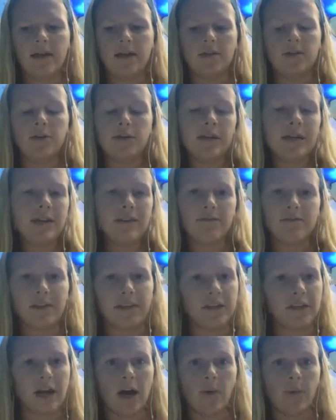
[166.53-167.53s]
You can't
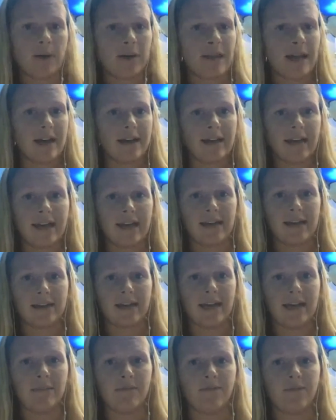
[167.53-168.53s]
figure out where that can
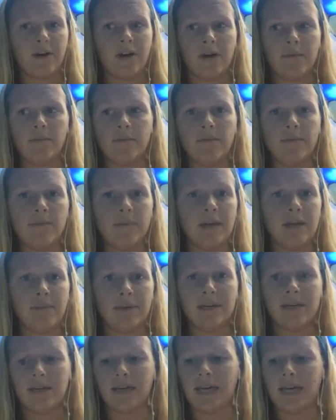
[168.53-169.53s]
came from.
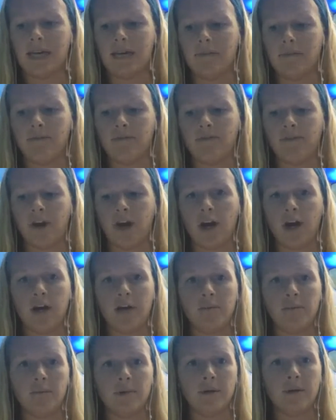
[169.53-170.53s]
Maybe it came
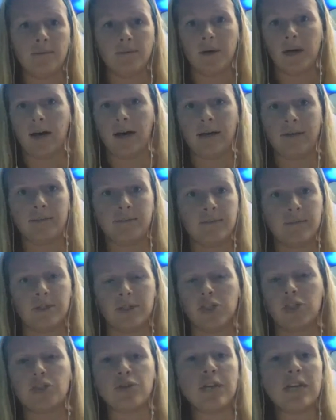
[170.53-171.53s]
from
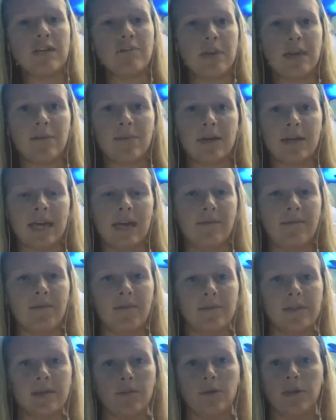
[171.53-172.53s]
the street, maybe it came
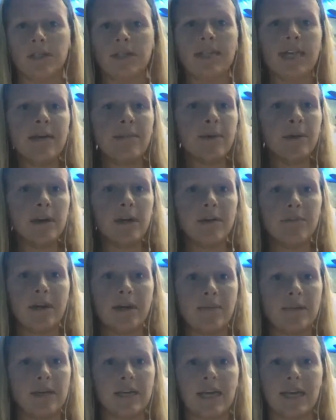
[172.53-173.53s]
from someone's neighborhood,
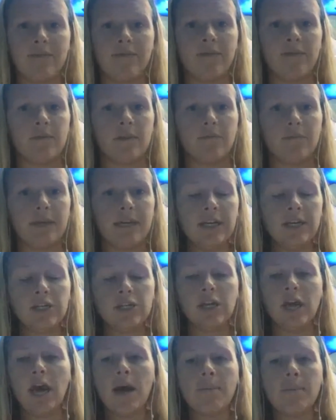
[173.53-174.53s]
maybe it came from the
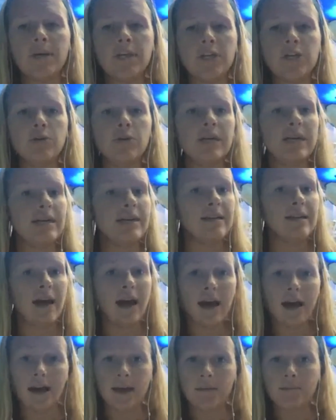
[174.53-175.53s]
beach, but you
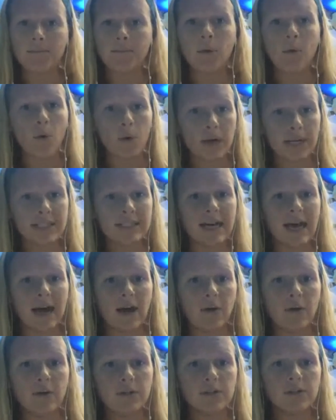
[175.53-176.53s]
cannot point
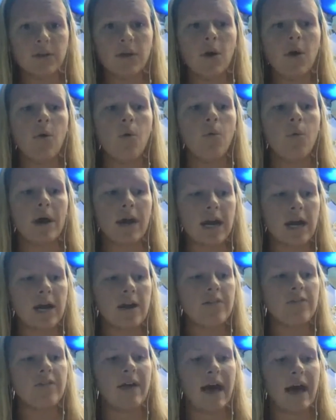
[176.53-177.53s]
out
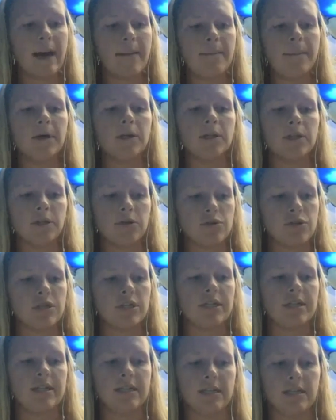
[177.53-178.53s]
where that
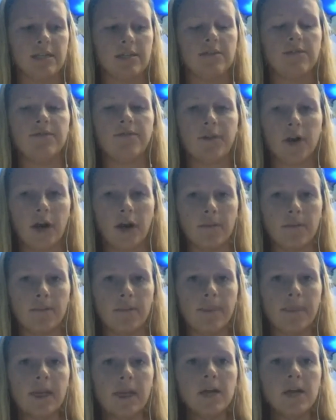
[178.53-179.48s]
pollution is from.